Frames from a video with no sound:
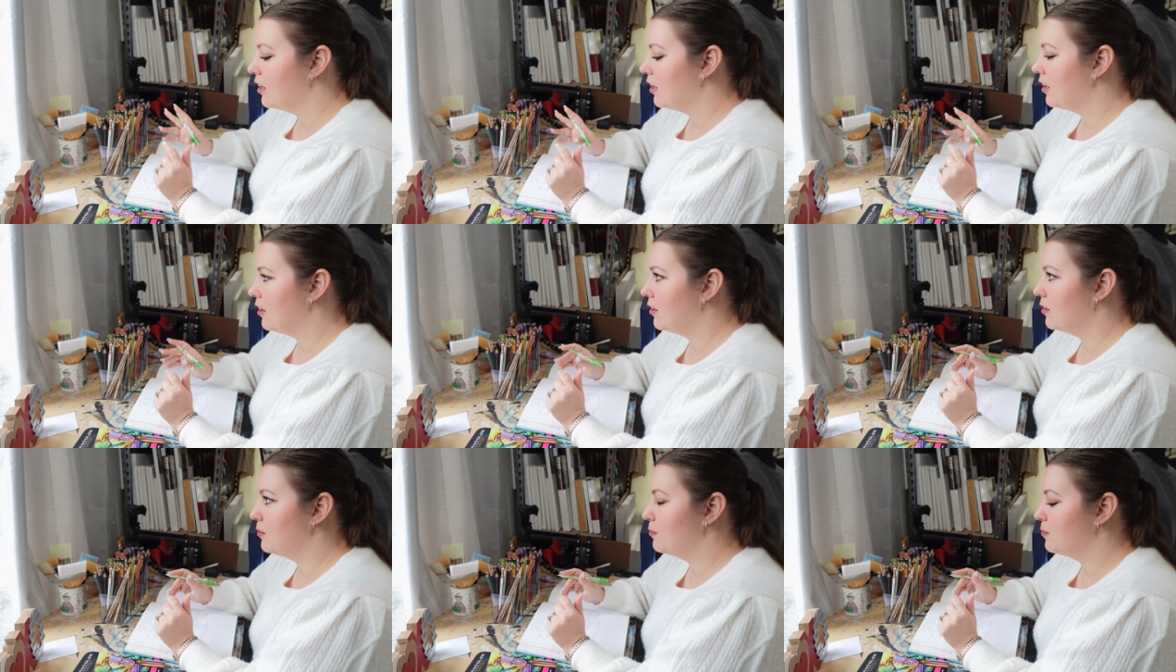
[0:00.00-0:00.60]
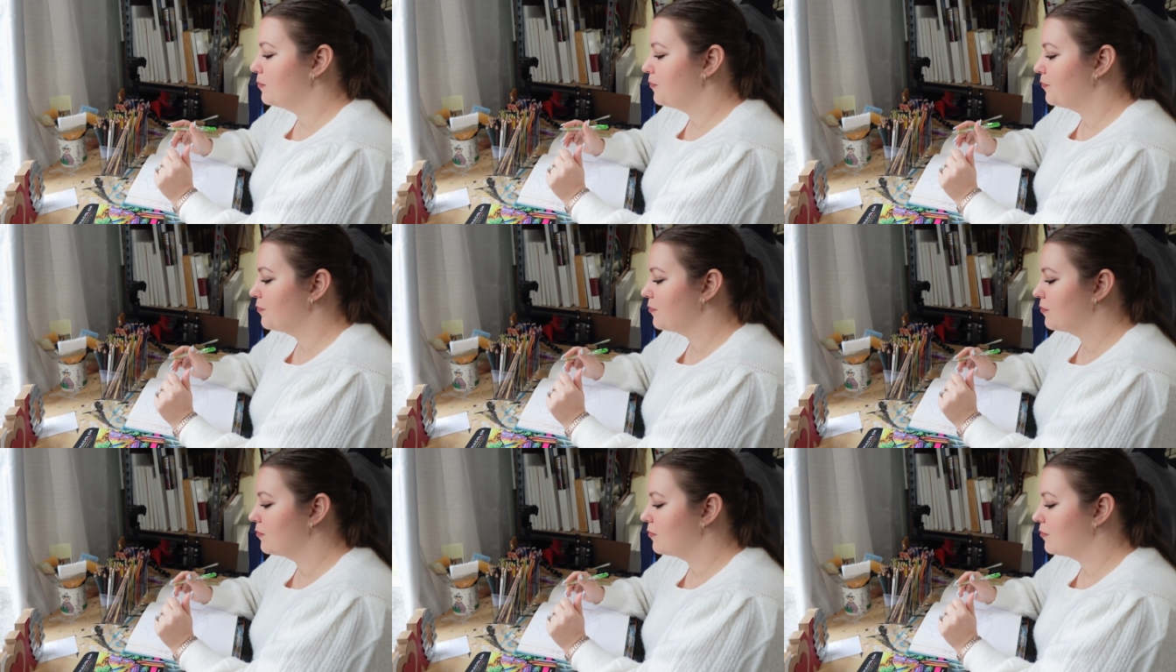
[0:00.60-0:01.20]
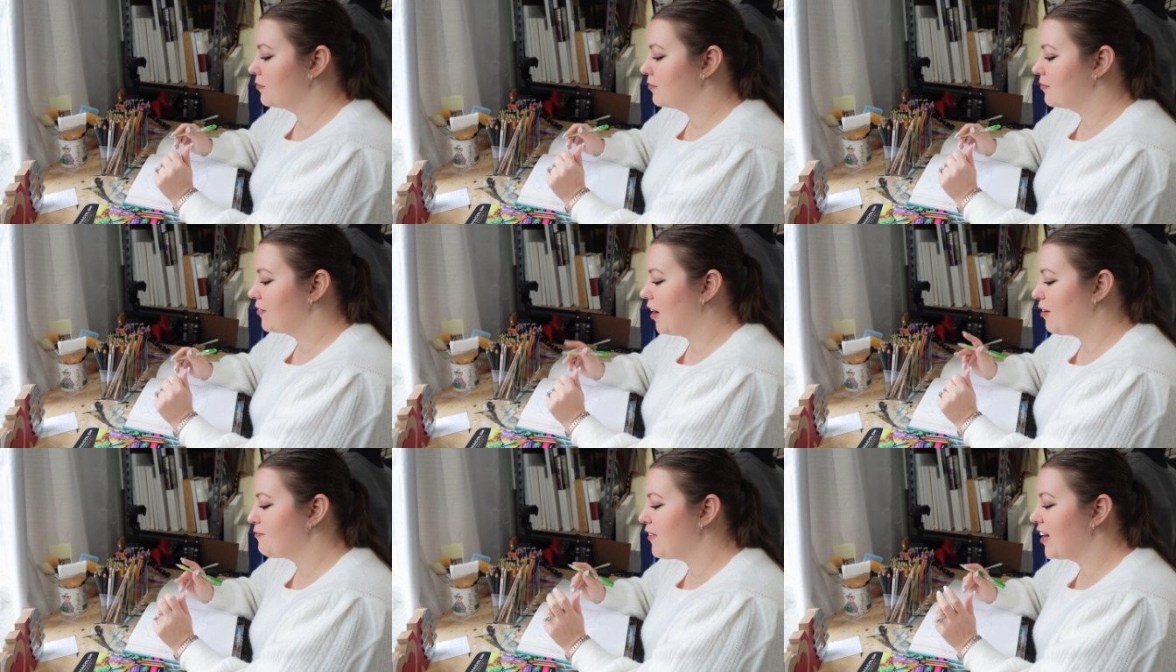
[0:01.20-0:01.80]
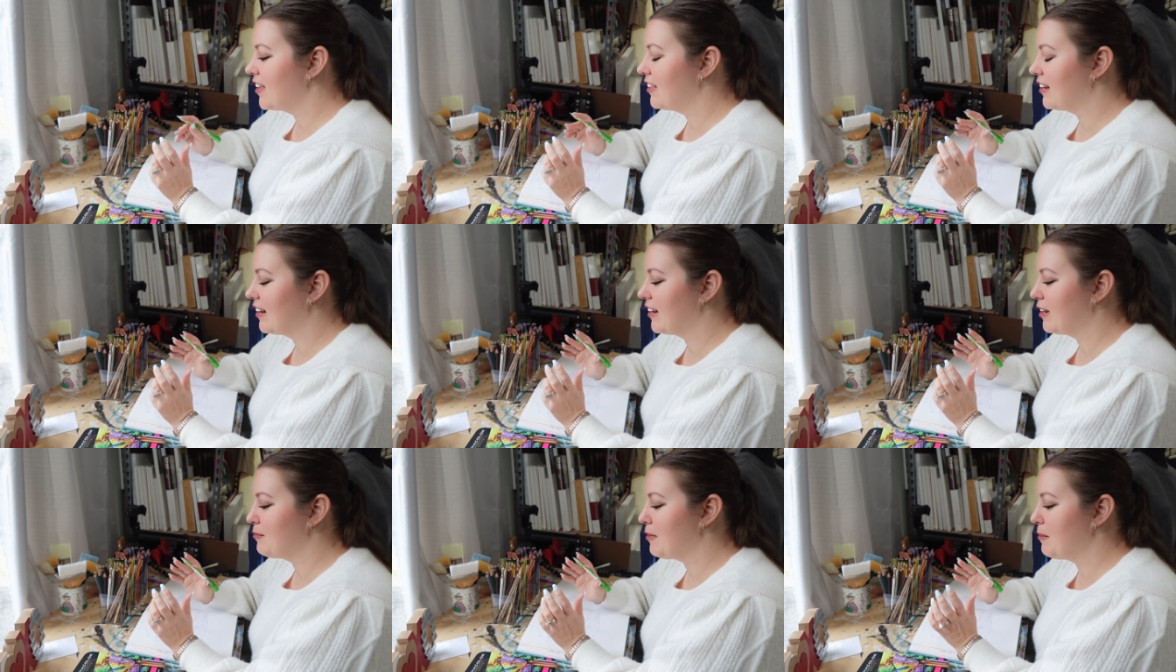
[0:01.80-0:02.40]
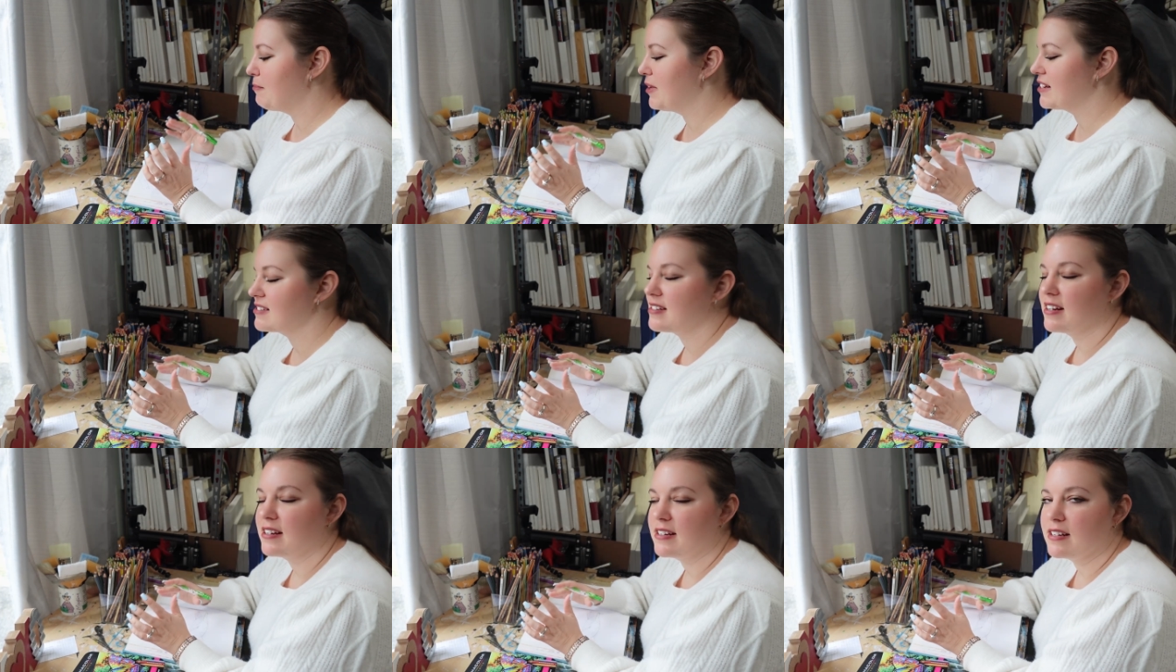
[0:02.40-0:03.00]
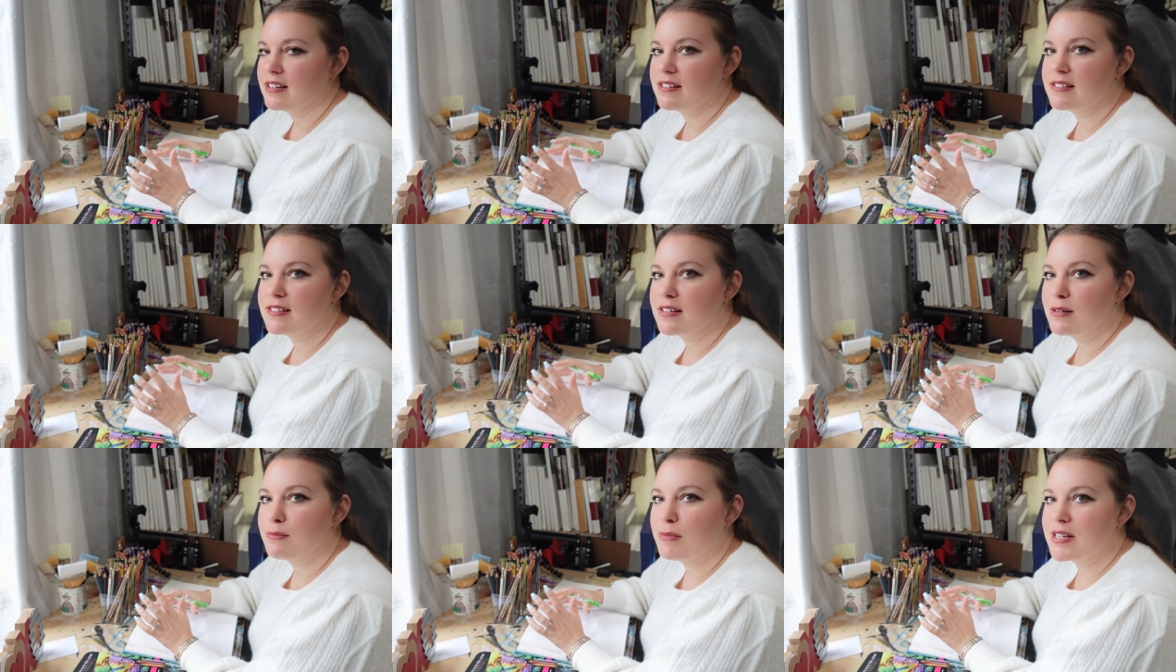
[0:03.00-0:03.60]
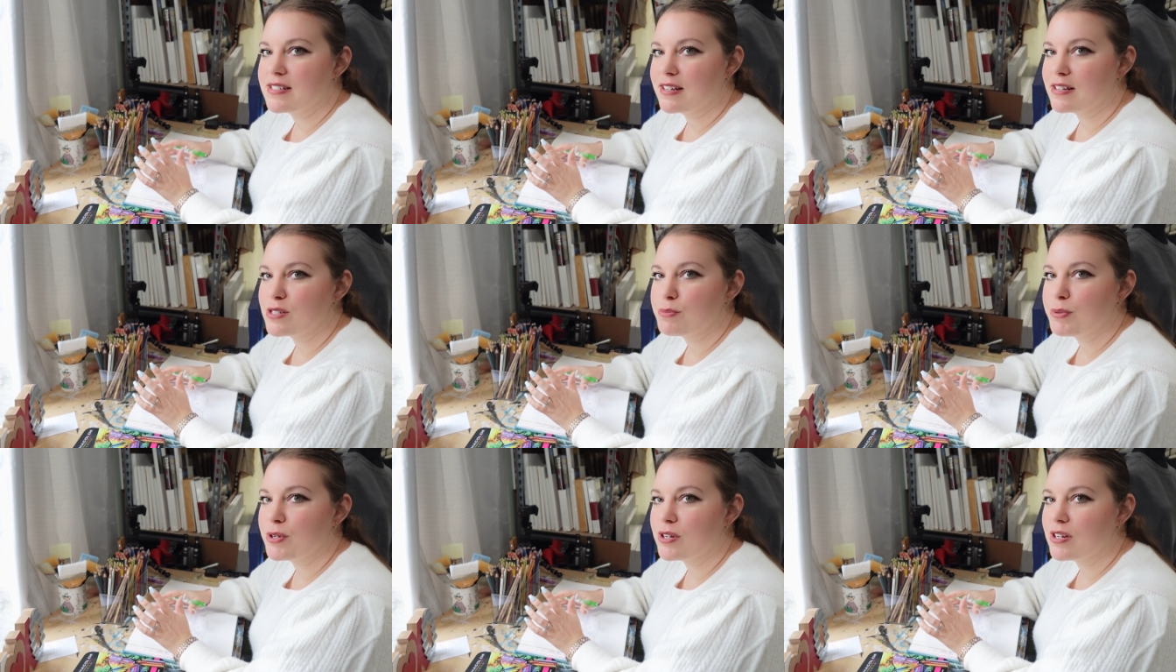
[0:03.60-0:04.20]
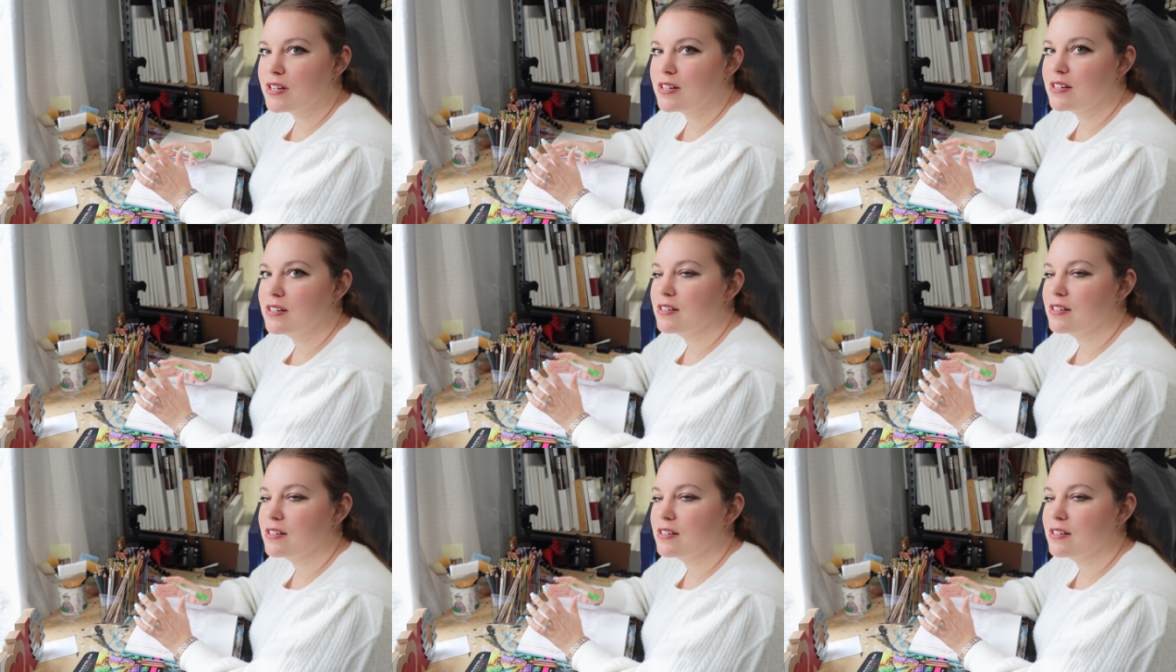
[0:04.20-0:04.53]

I find that I get my best ideas in my sketchbook,